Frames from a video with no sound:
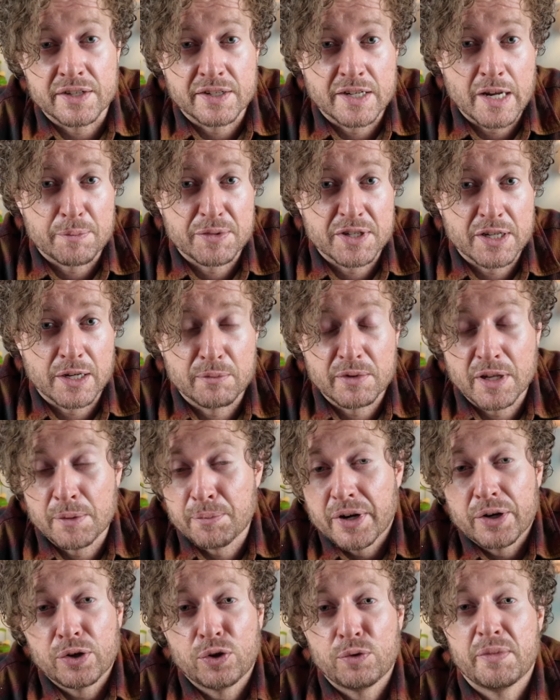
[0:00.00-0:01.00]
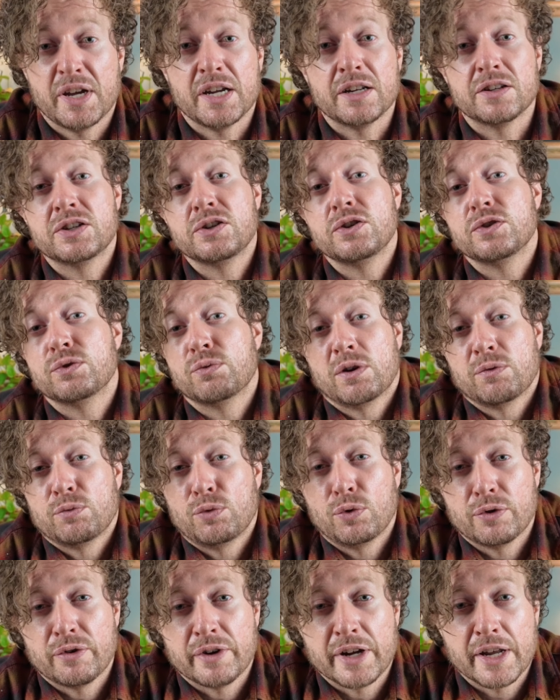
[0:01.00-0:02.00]
steps up, then by all means, use one
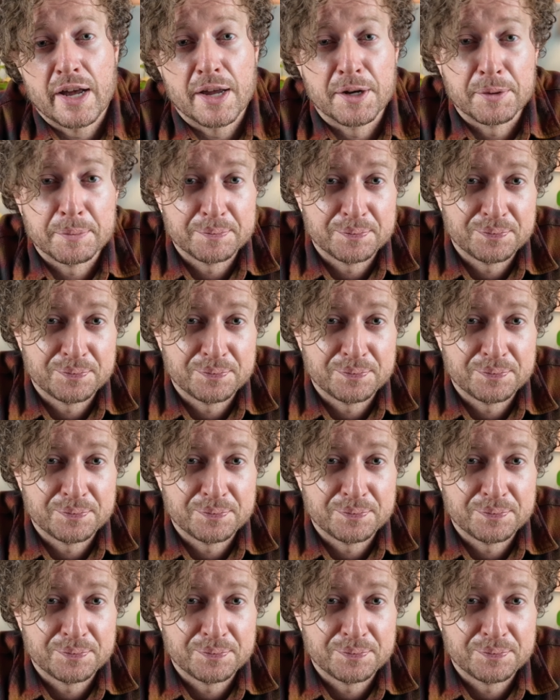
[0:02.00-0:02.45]
watering can.